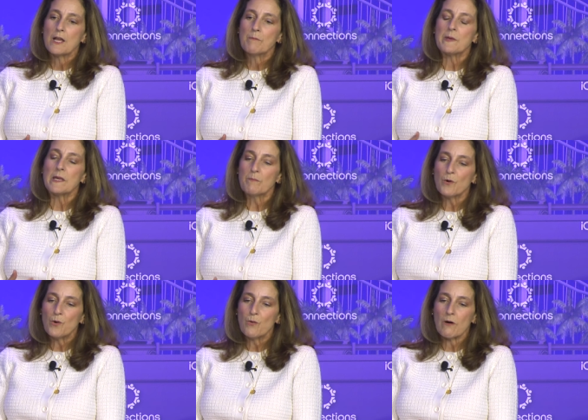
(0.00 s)

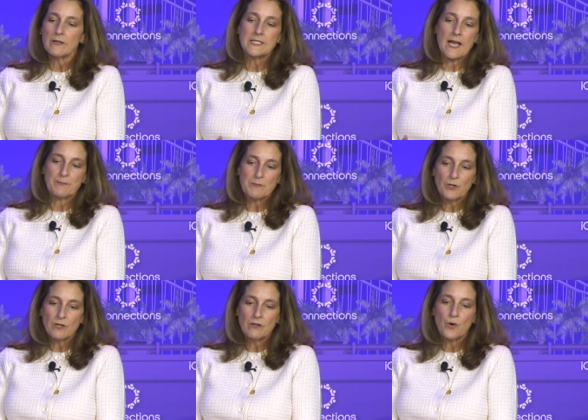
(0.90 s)
people who are
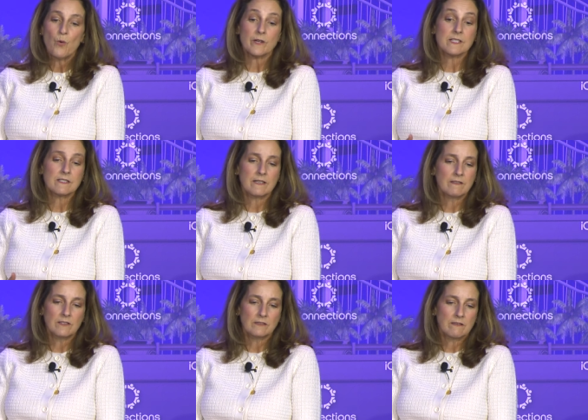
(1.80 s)
adaptable, who are
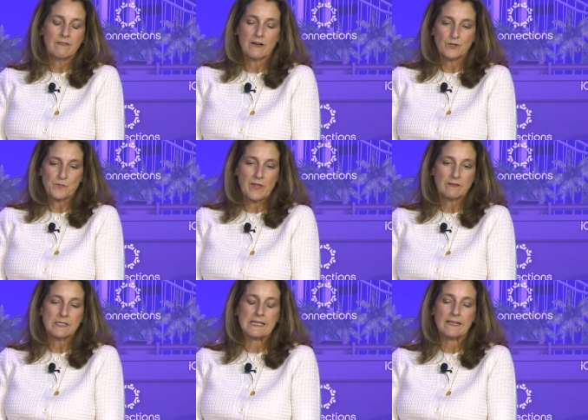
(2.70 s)
skilled, that goes
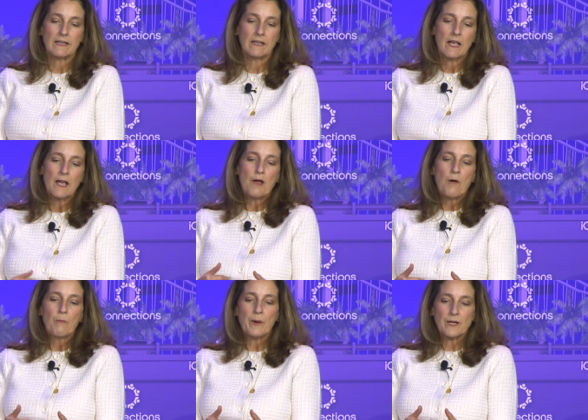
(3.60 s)
without saying,
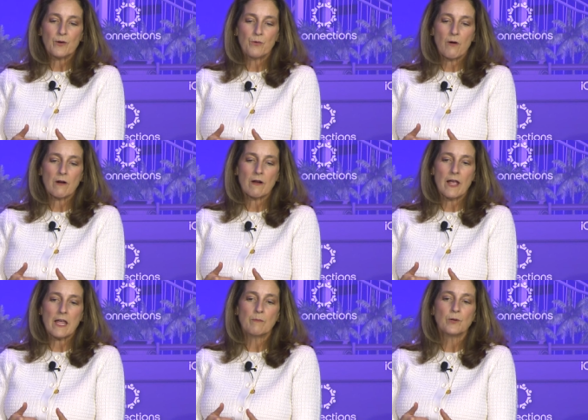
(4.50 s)
but who are
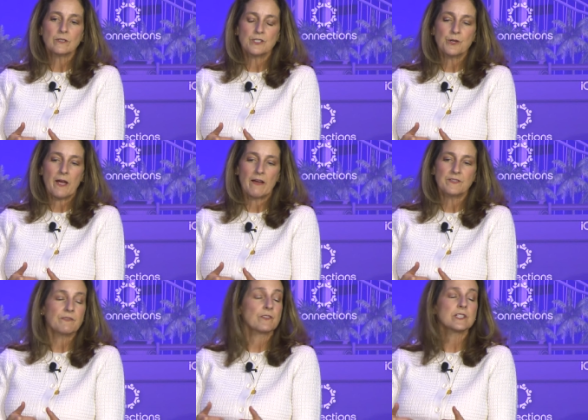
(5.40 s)
able to have
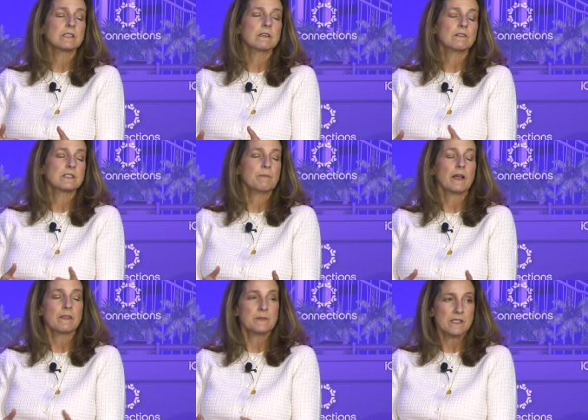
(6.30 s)
different skills
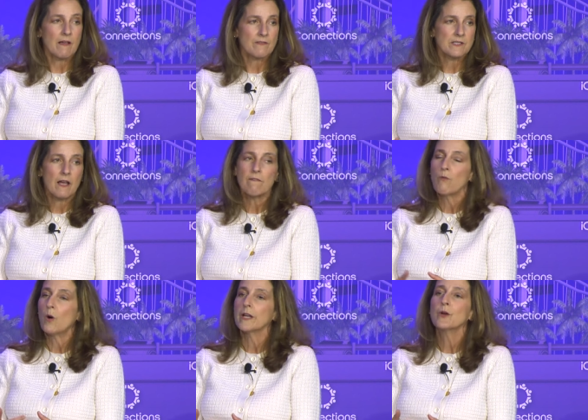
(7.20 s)
among themselves. I have
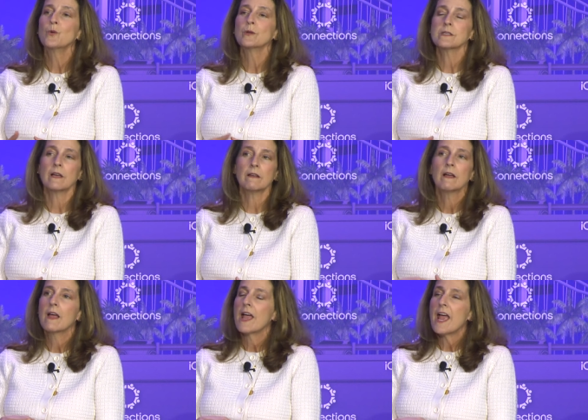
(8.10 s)
one who is an
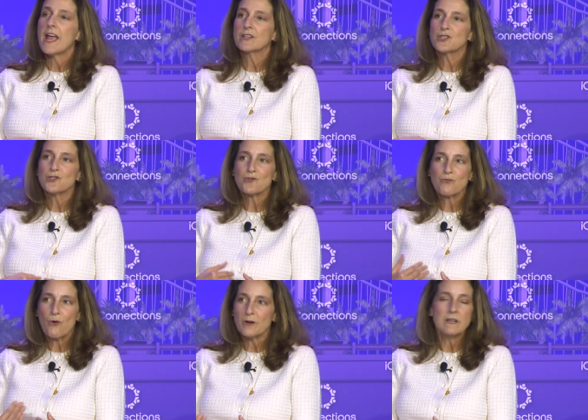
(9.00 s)

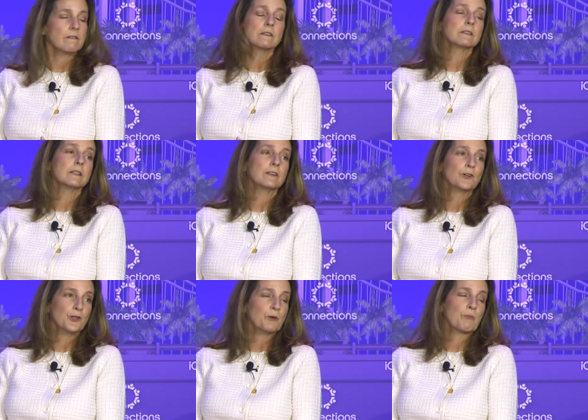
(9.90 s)
extraordinarily
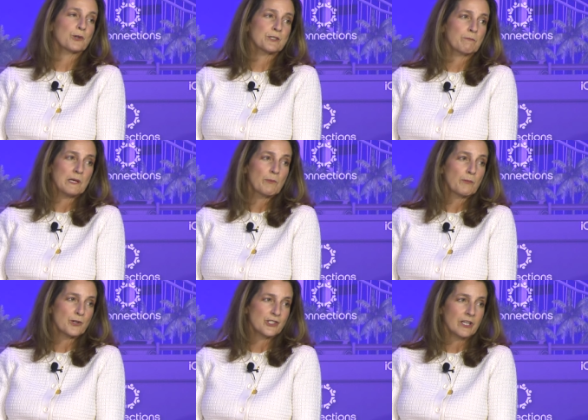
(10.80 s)
good pers people
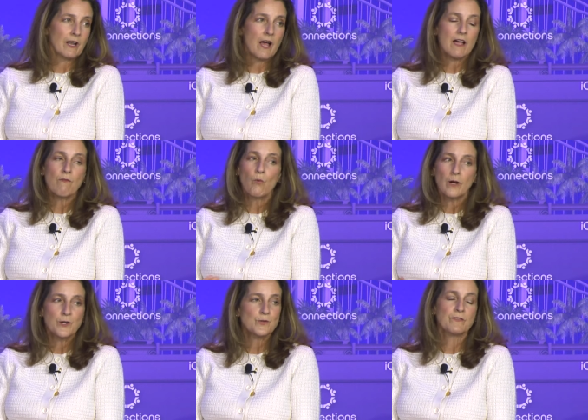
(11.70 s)
person. I have
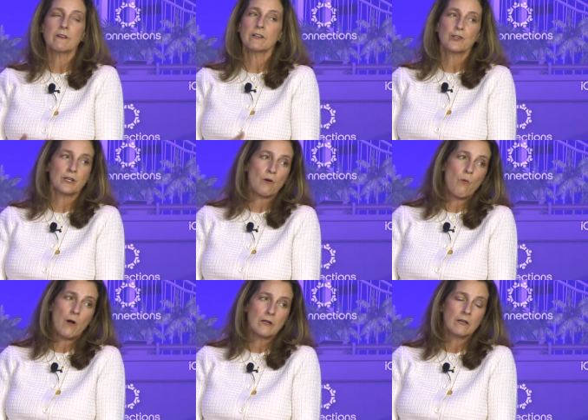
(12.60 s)
one who's very good in
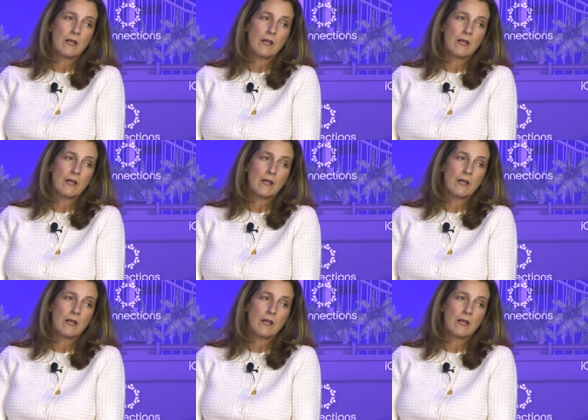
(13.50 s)
quant.